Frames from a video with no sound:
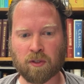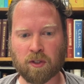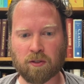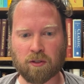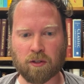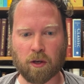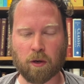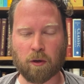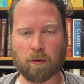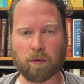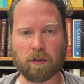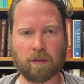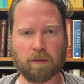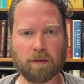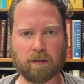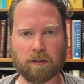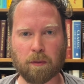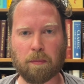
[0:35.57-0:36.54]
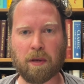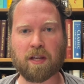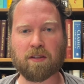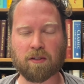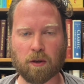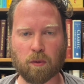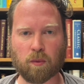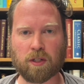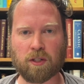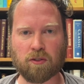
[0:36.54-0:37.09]
So it depends
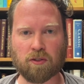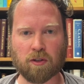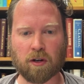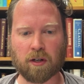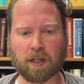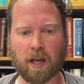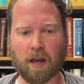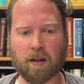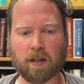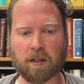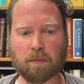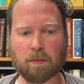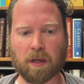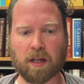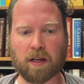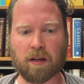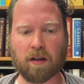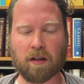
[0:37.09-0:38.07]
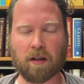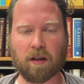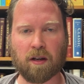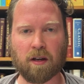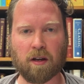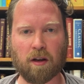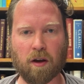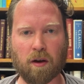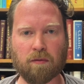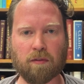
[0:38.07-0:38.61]
on when you start counting, but
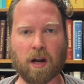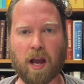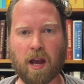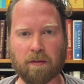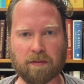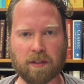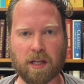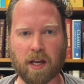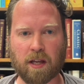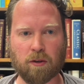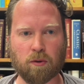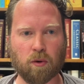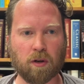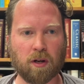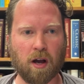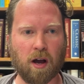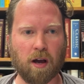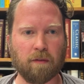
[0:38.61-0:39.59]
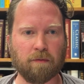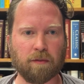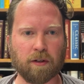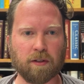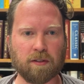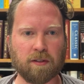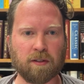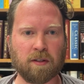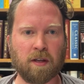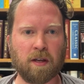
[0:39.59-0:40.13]
over half the annual
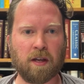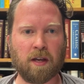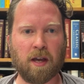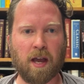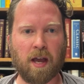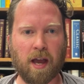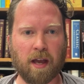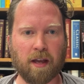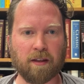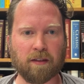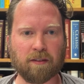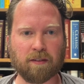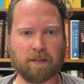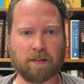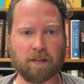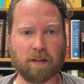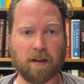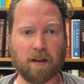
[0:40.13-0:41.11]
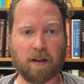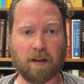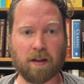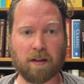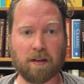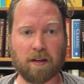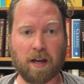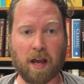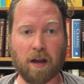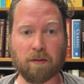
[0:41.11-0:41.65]
conference has
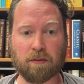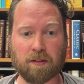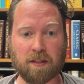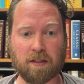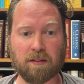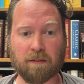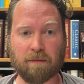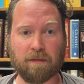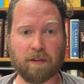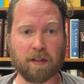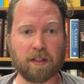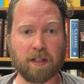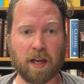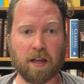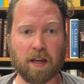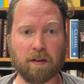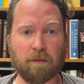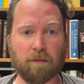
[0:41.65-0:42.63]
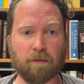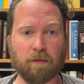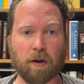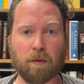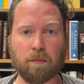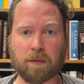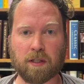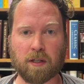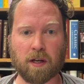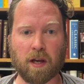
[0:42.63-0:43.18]
now disaffiliated
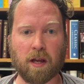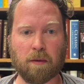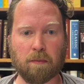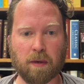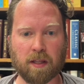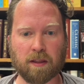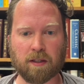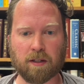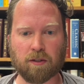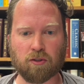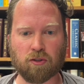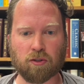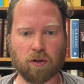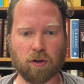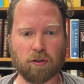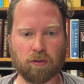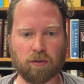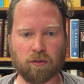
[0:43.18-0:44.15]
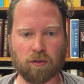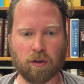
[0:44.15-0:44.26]
from the United Methodist Church.